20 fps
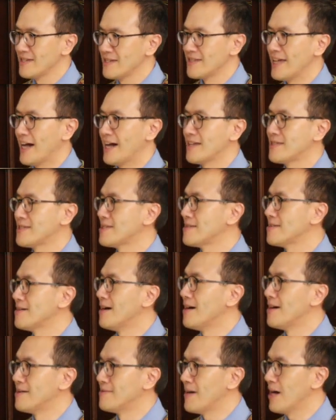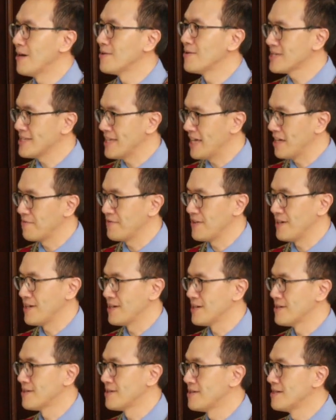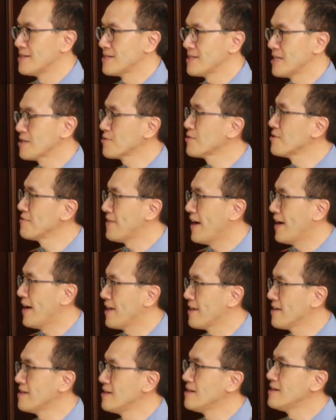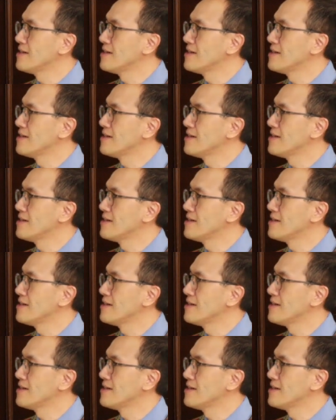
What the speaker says: that our Savior sacrificed